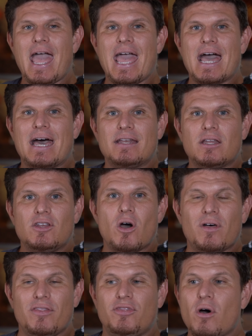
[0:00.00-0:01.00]
and
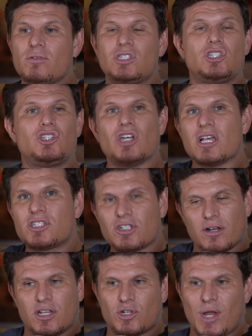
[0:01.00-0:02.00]
know that those just
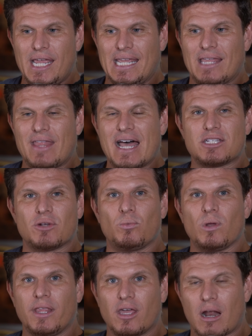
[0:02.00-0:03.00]
started trading, and that's a
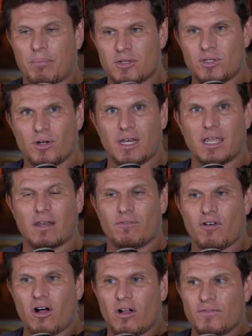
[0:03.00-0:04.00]
really good opportunity to get
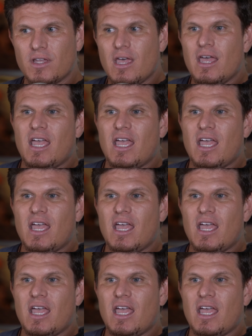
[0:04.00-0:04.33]
involved.